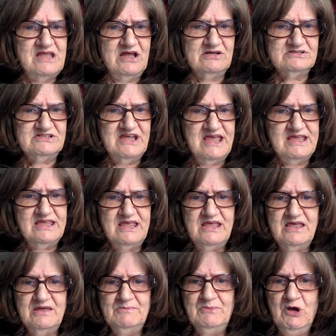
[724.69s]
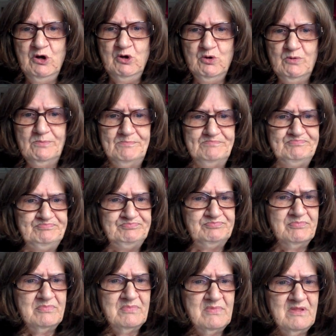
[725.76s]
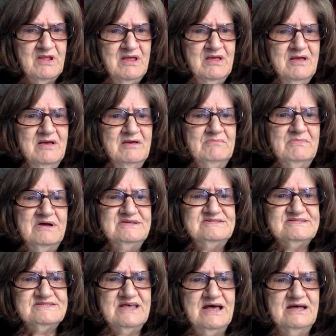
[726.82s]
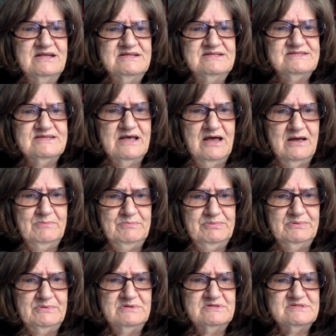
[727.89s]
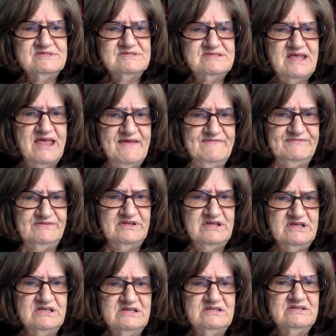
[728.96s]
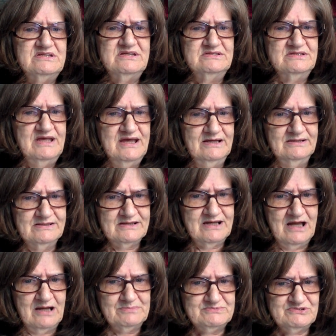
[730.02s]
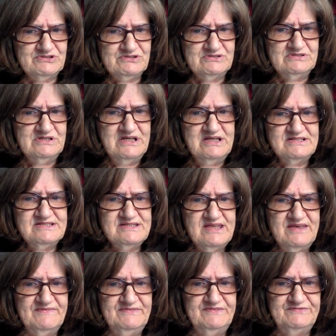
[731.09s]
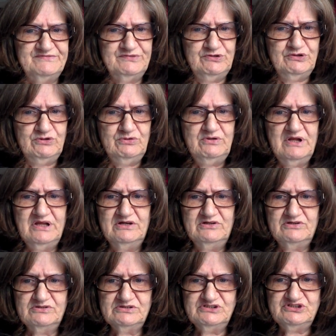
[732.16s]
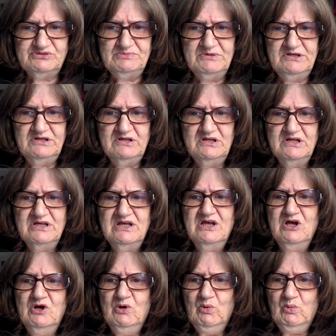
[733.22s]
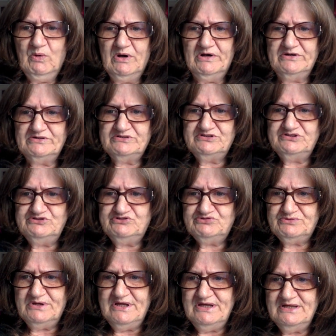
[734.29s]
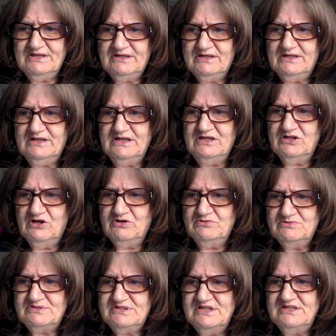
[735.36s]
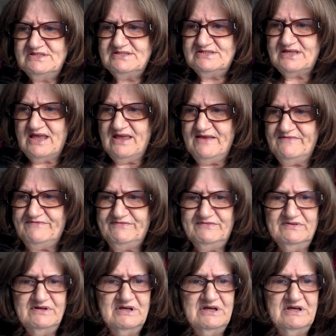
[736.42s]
they are taking him home. My son is up, safely, in the helicopter. He is given food and nourishment, water to drink, and he knows he is safe